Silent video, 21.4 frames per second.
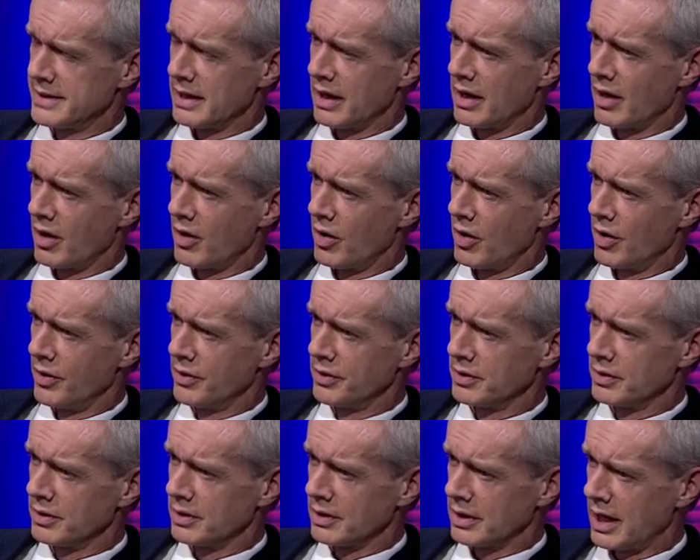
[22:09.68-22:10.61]

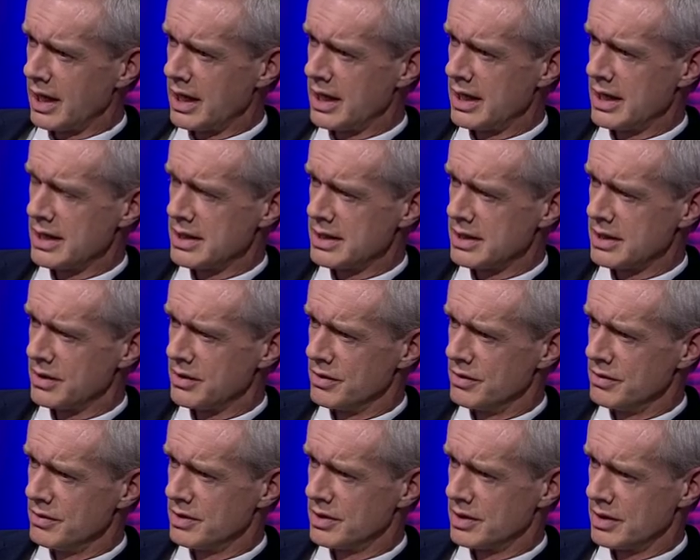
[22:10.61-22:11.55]
on key
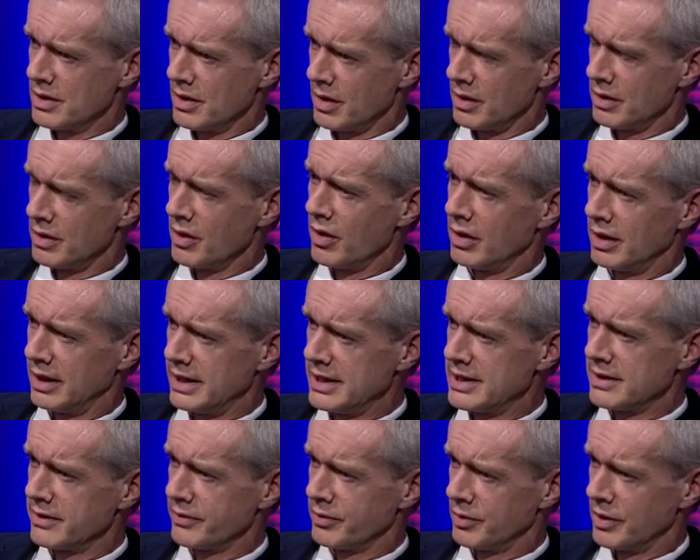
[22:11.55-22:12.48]
issues, not
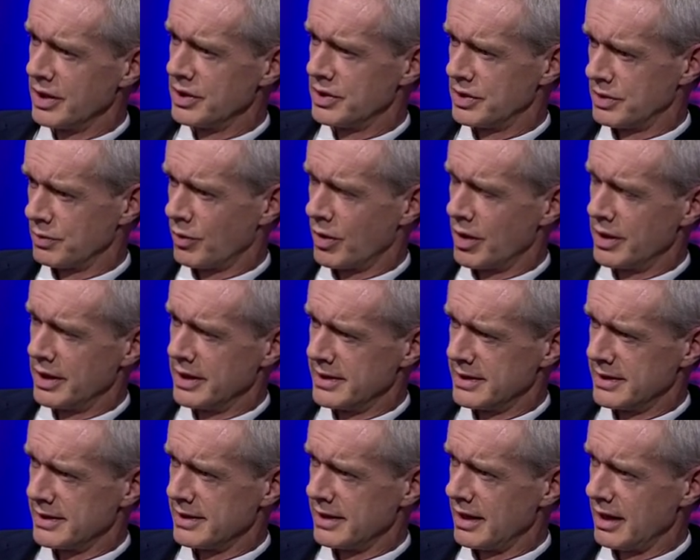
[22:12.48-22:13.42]
least of which one
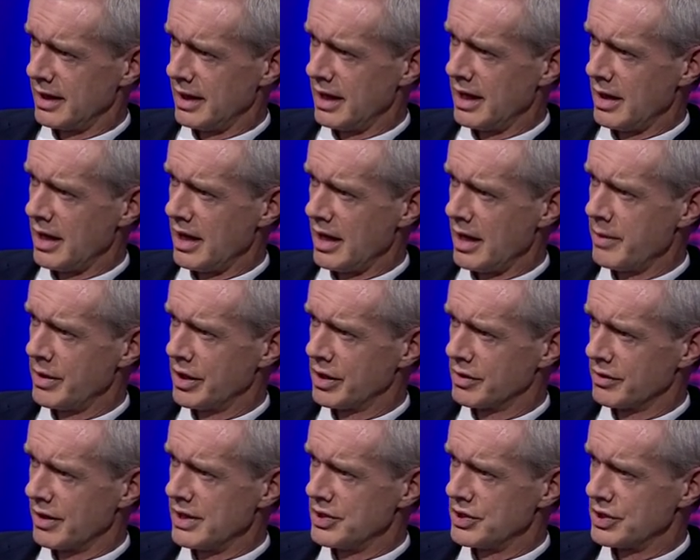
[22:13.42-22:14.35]
is
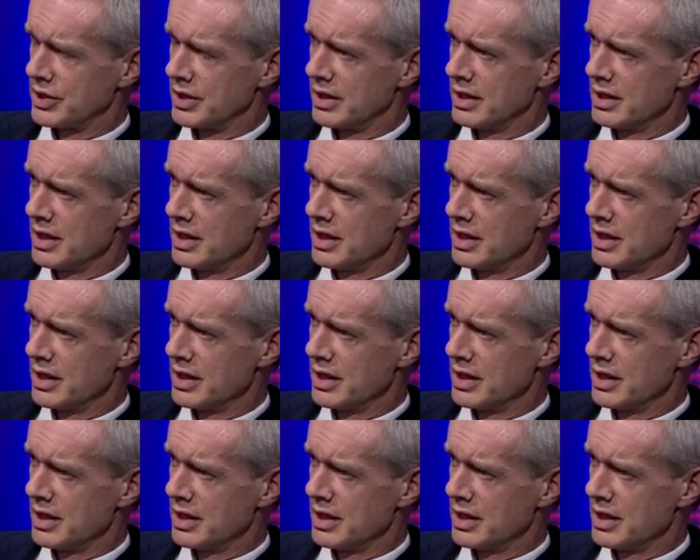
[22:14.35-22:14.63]
immigration,